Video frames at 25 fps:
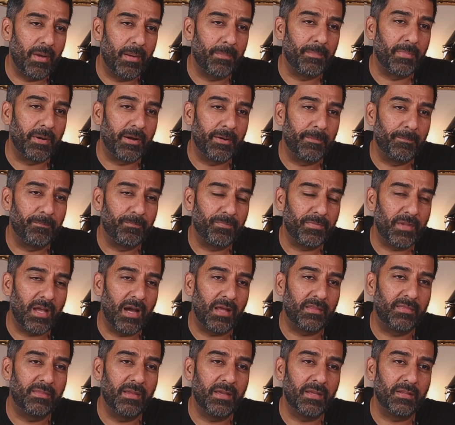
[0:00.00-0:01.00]
remember,
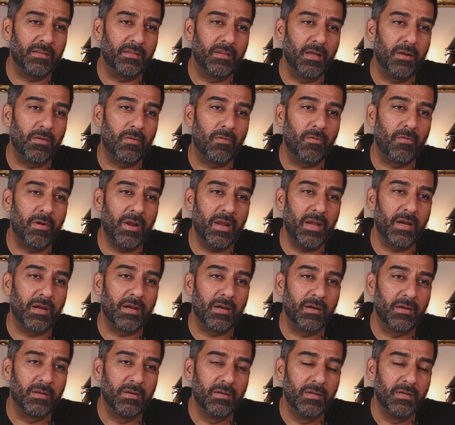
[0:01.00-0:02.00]
I think the
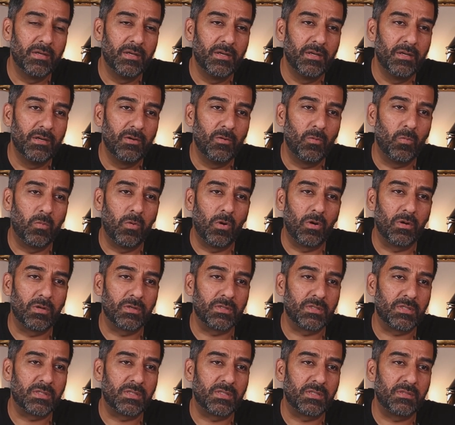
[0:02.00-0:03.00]
rear
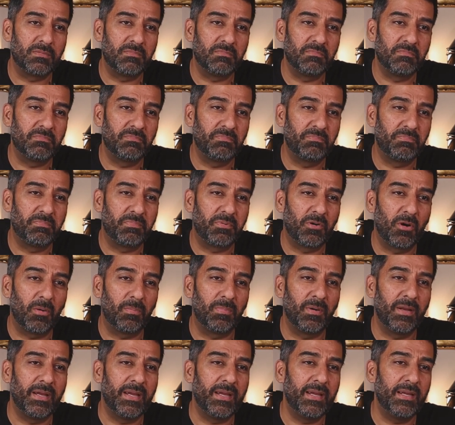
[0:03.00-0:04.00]
was
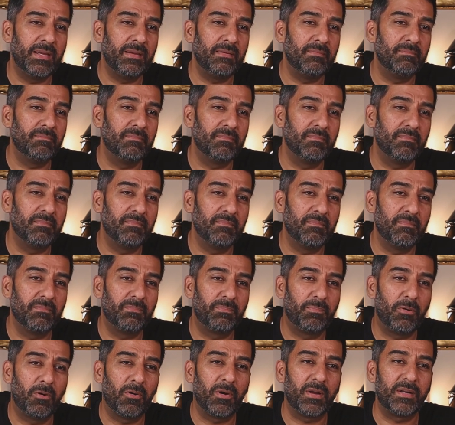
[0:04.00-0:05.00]
probably
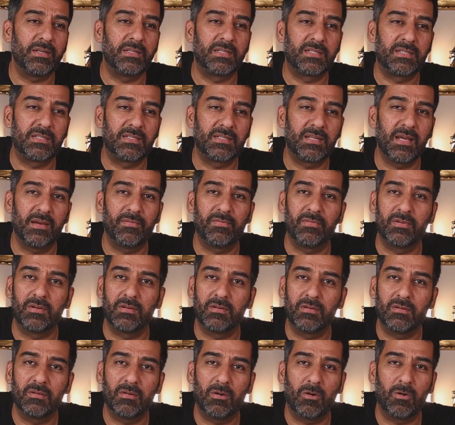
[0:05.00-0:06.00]

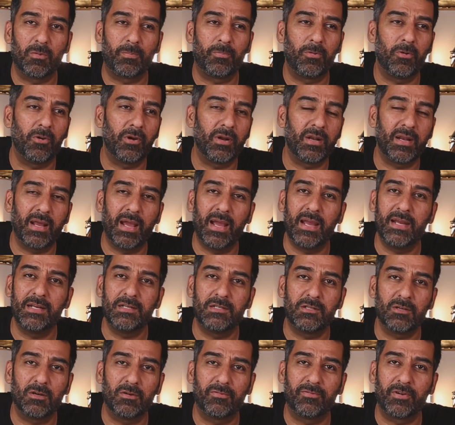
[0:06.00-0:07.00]
0.7 or
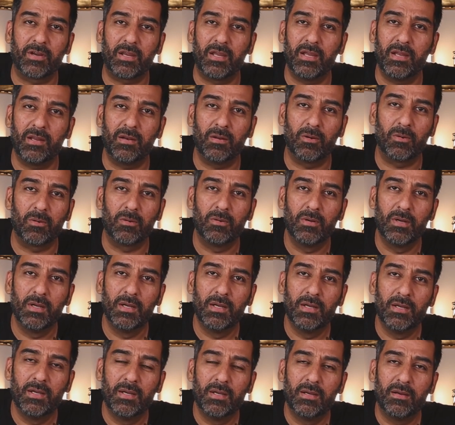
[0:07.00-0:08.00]
0.8 of a kilo
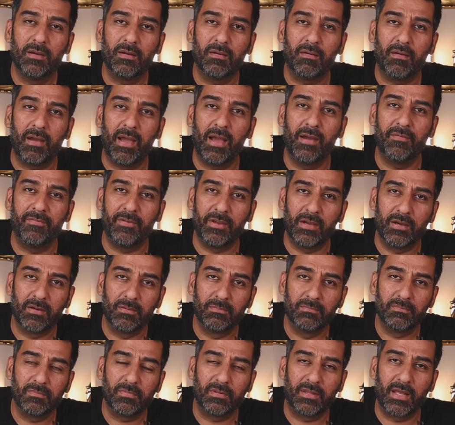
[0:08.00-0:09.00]

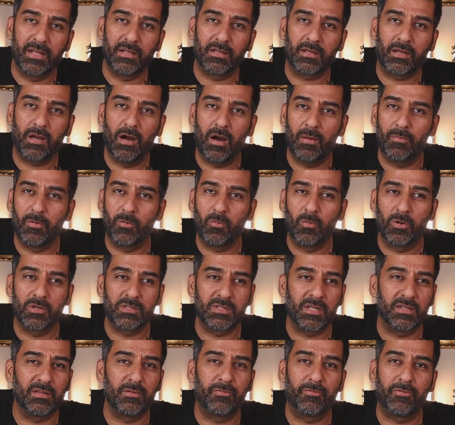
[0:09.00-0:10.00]
heavier than the carbon
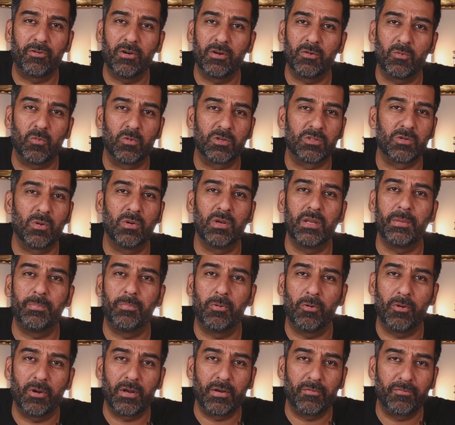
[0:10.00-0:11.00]
ones, and the front was only
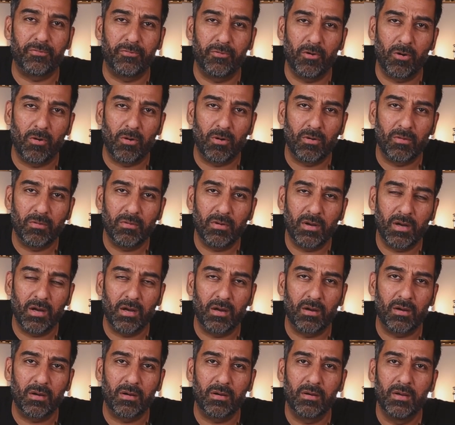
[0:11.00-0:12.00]

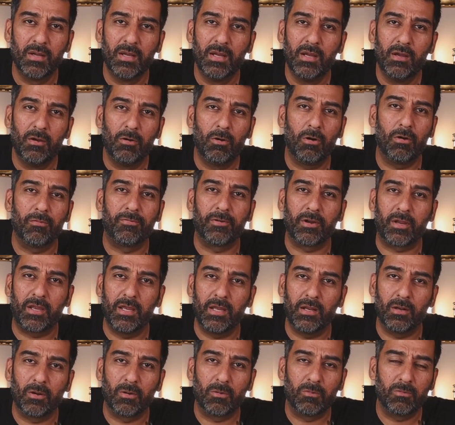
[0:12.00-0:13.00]
0.4 of a
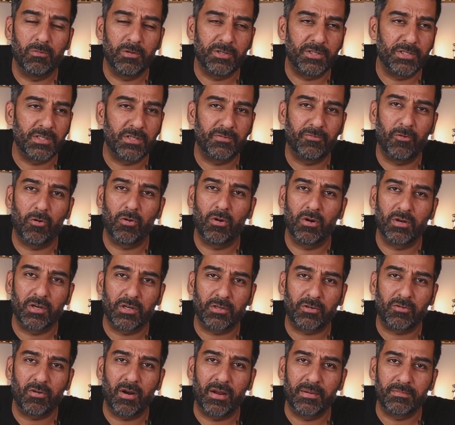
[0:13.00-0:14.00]
kilo, which is
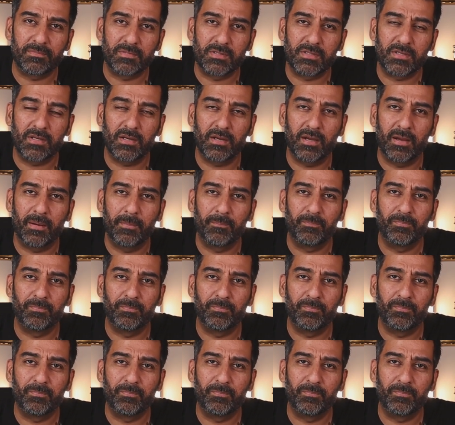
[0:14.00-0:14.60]
400 grams